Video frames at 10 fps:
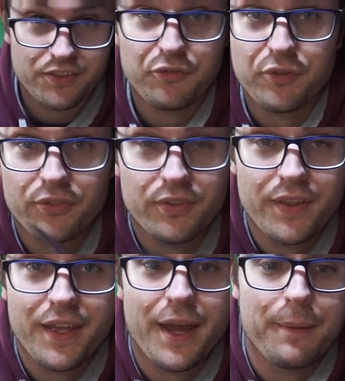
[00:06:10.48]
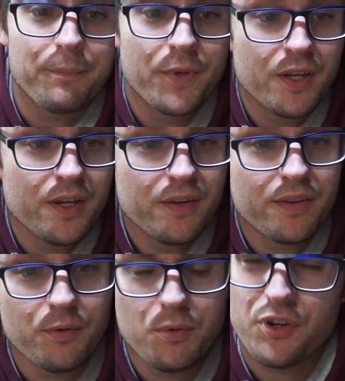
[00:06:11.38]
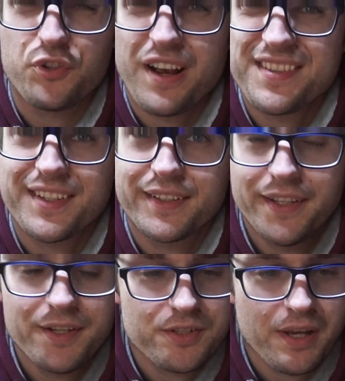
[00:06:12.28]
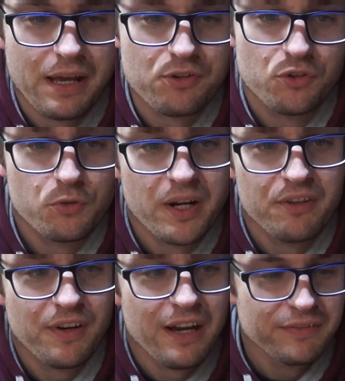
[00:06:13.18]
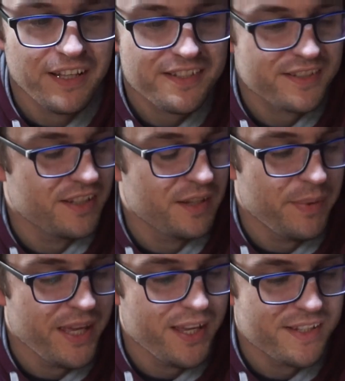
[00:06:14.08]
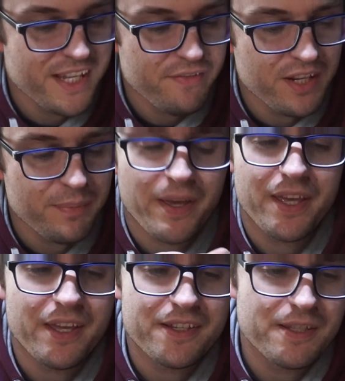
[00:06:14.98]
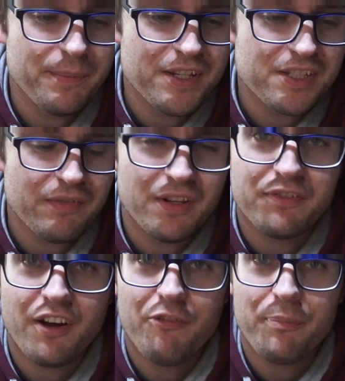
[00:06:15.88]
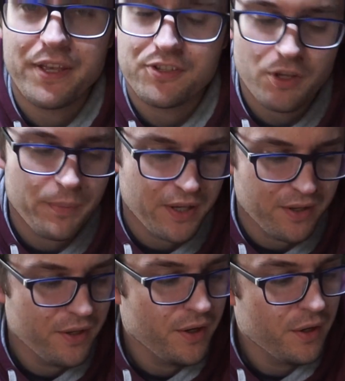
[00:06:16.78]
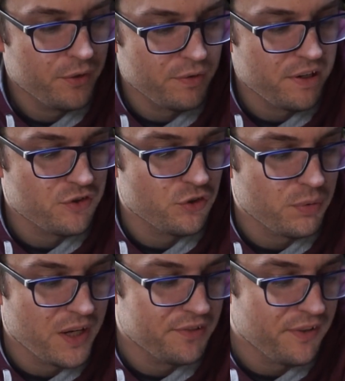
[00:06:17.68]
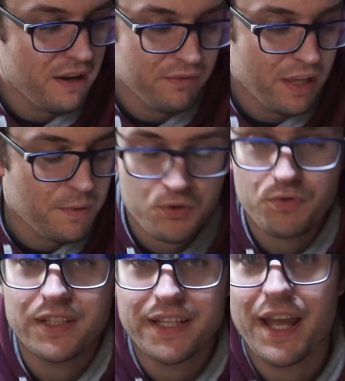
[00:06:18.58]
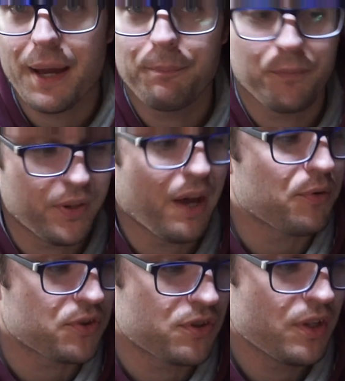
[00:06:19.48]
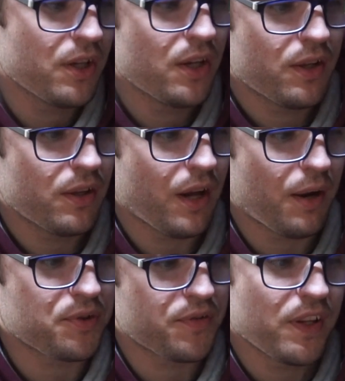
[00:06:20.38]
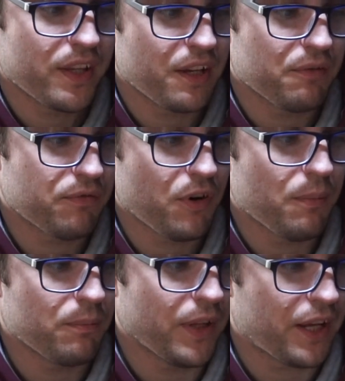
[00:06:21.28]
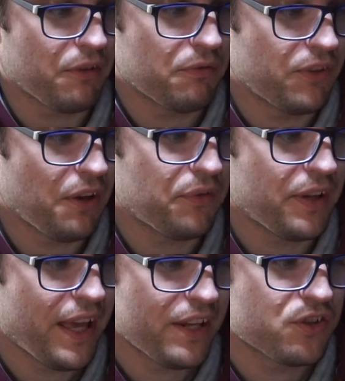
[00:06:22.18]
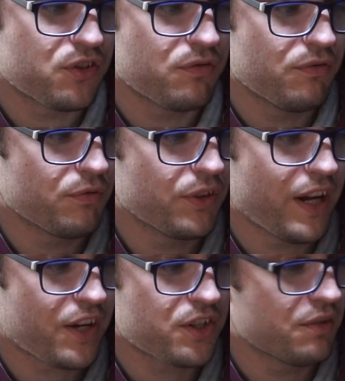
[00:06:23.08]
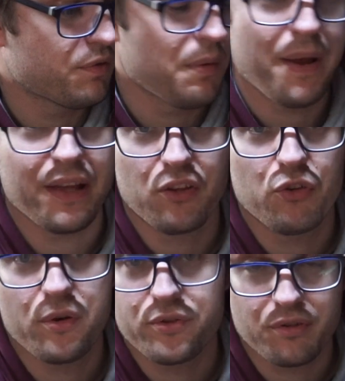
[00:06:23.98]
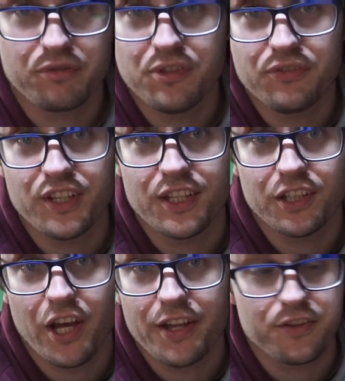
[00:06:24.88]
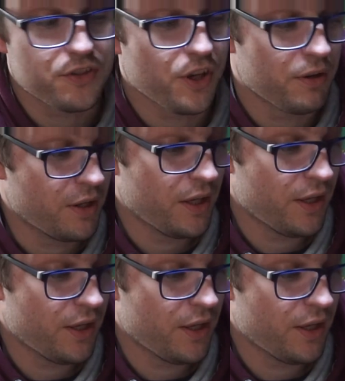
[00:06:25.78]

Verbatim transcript: different to the, um, the well not drastically, is 125 less than the B70P is the B75P, stopping at 325. And that was really, um, that was, I was feeling it from like a definite edge reduction from about the 250 line. So,